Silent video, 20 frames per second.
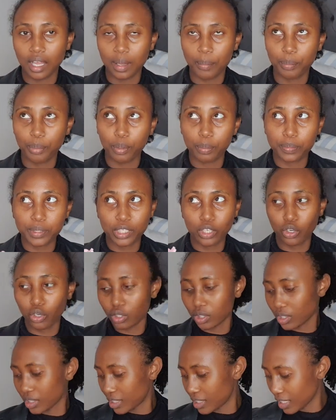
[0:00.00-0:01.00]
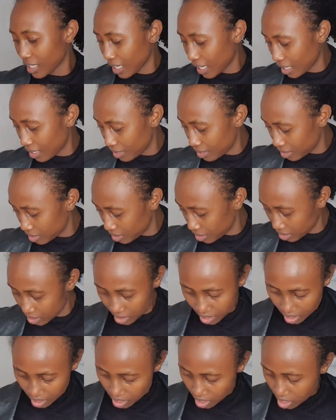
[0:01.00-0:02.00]
Popsicles, yeah.
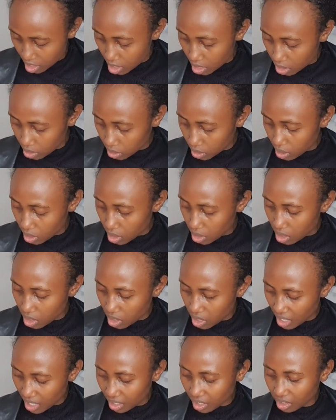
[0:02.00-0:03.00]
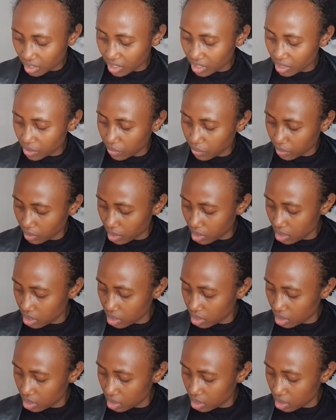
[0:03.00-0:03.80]
So I got this for,